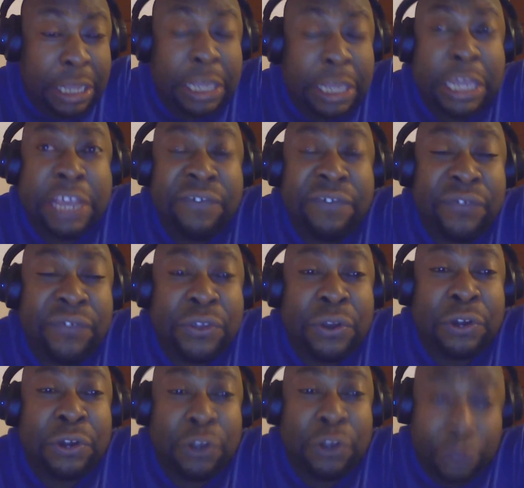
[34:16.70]
If
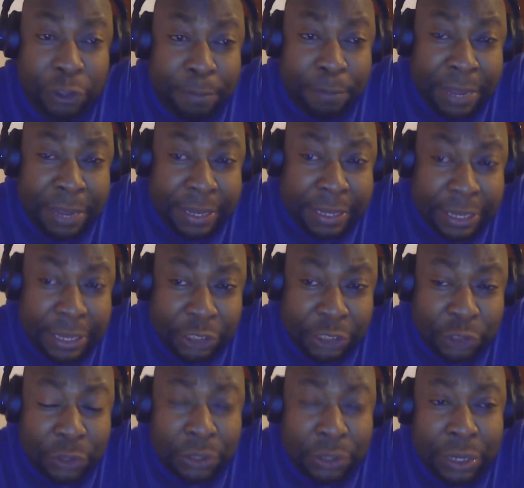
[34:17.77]
your
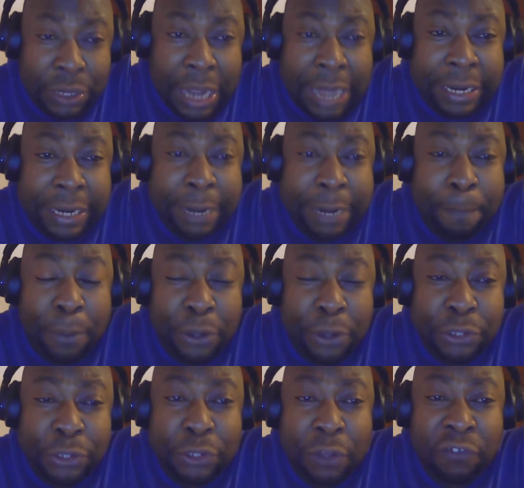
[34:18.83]
documentation at the
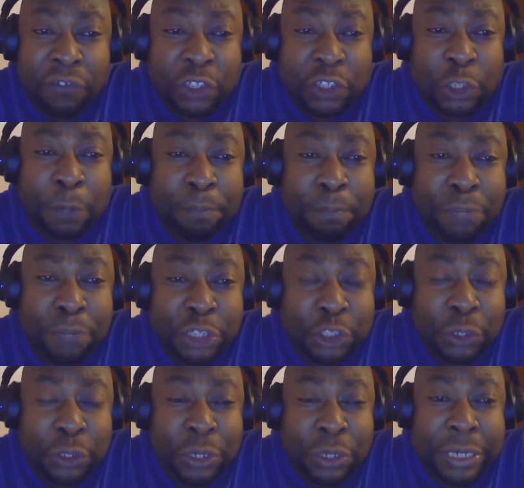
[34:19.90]
point of
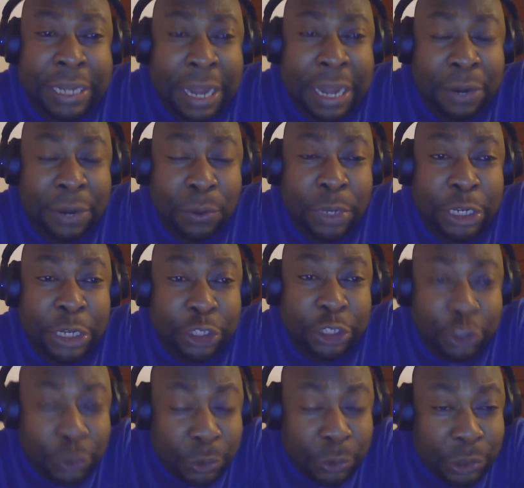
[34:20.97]
submission, there are no
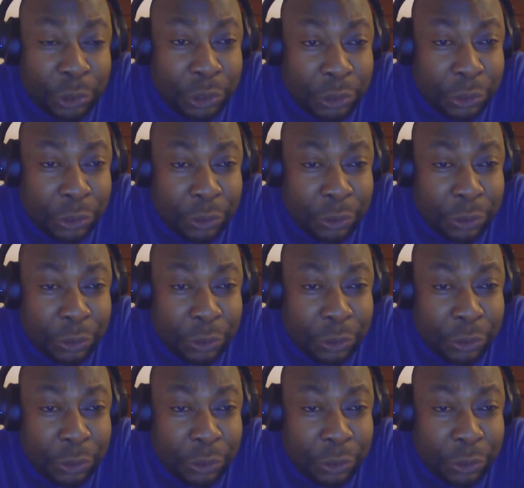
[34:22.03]
issues.